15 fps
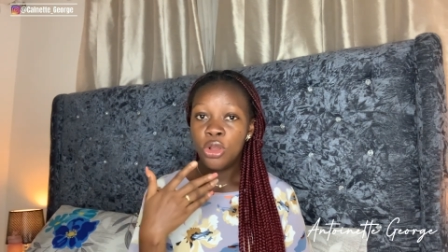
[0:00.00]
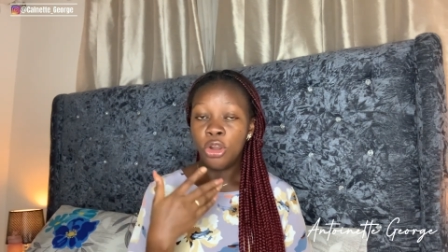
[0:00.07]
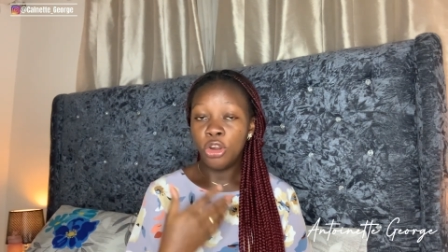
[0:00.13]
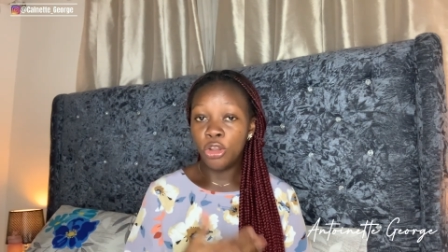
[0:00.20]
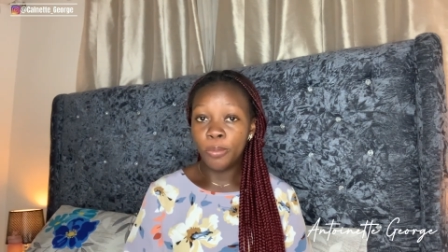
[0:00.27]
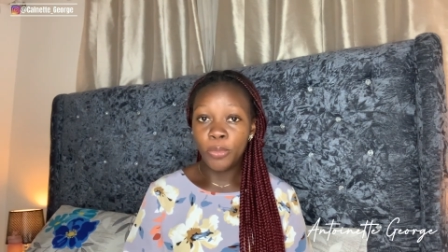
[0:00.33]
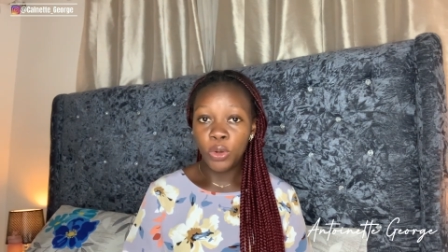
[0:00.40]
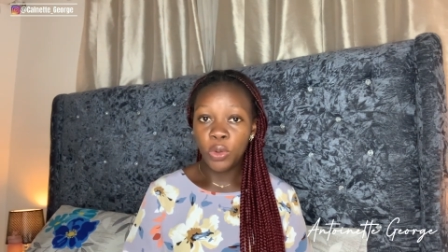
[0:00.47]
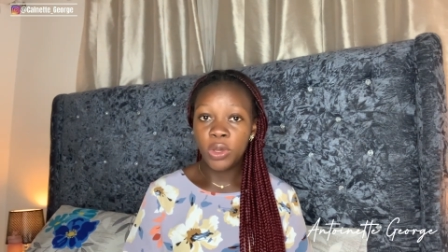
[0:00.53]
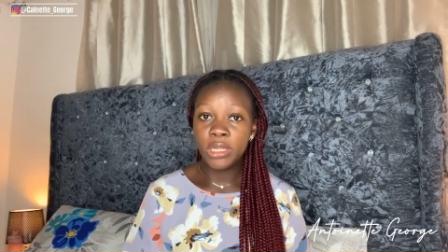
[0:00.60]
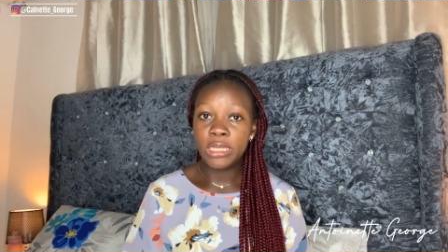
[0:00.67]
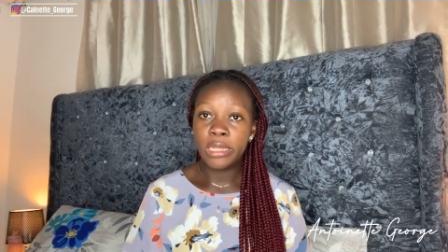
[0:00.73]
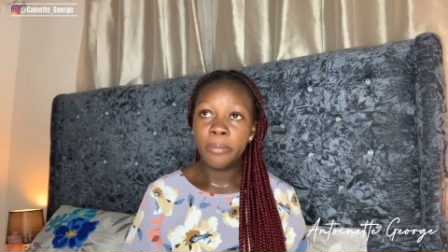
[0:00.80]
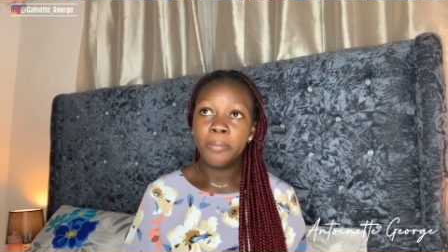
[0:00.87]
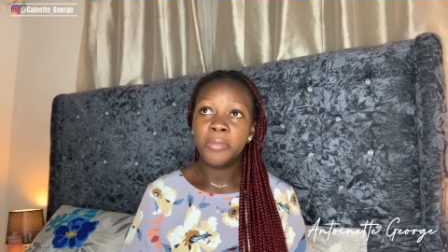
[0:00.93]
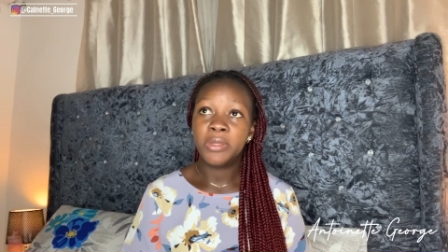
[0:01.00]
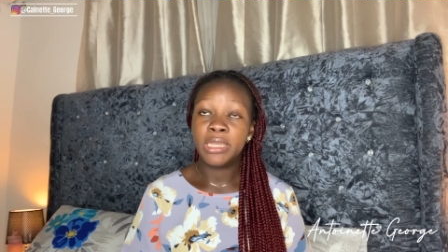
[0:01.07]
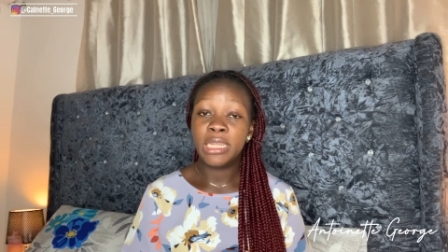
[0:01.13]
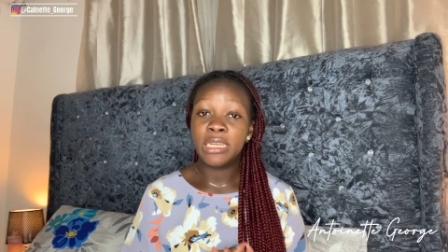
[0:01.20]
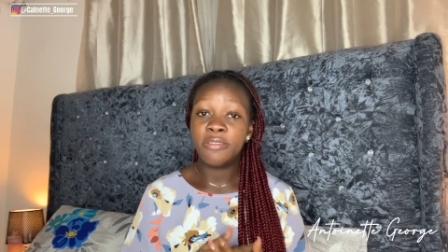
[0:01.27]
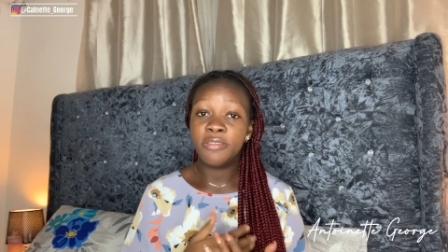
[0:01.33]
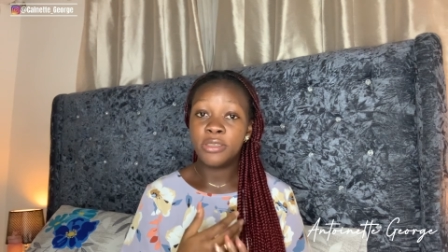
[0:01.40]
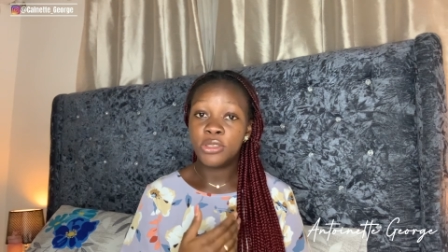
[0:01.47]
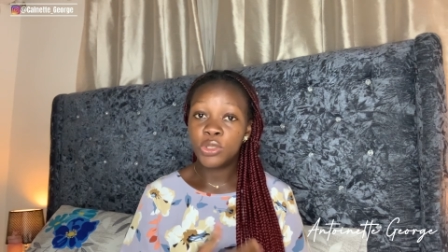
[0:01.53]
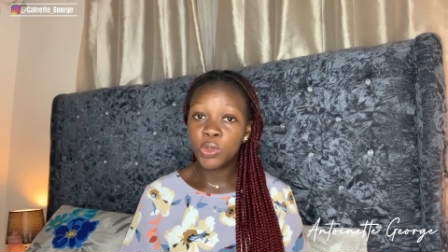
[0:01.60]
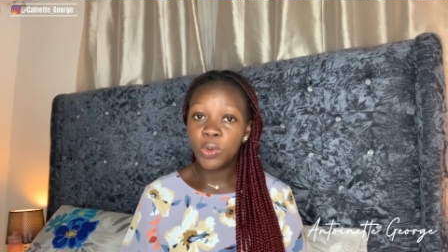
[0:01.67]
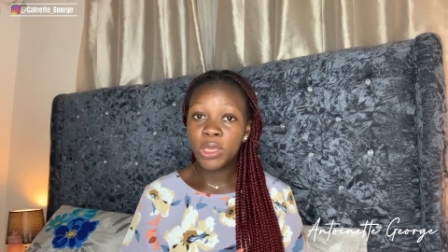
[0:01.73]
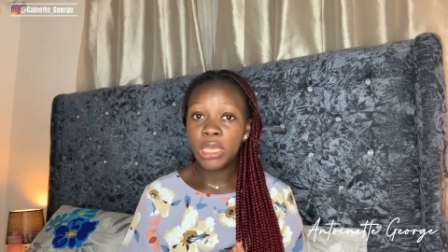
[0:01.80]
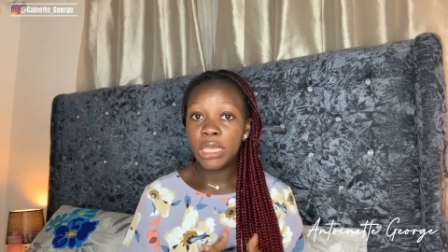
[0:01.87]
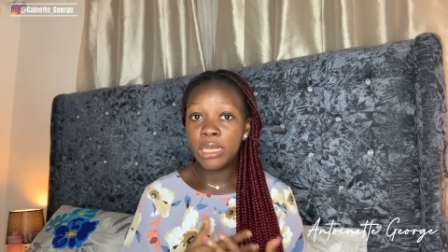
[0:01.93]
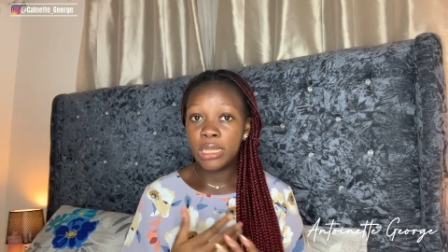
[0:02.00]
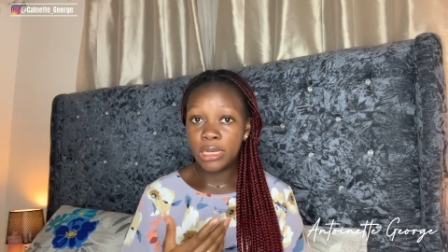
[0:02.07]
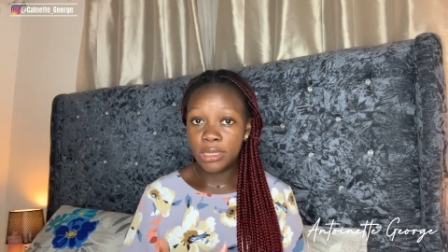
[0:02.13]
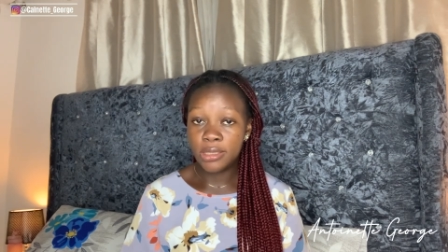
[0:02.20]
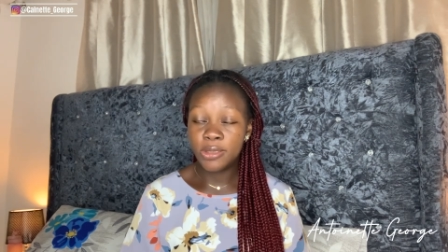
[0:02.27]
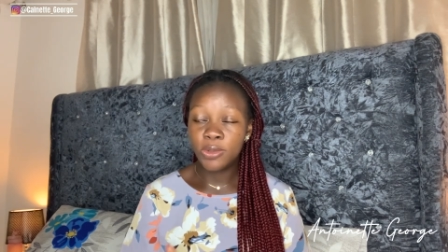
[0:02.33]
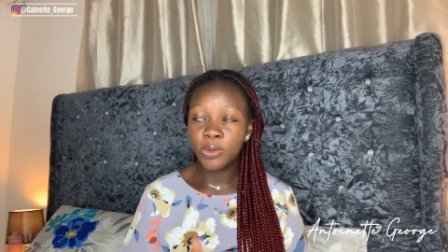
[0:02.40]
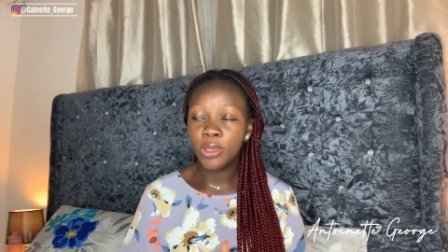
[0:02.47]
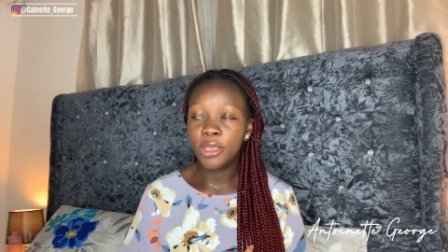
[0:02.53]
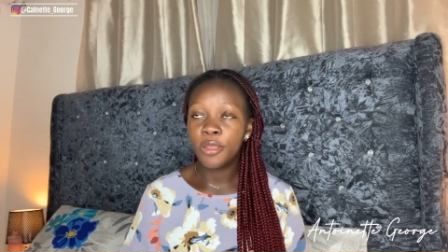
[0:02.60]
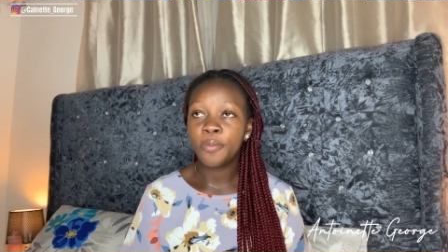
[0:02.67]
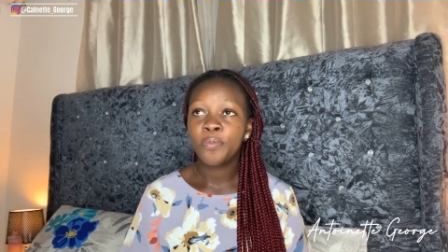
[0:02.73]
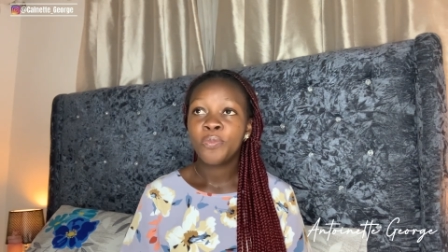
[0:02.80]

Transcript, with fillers: unblock them but then if it's okay then it's okay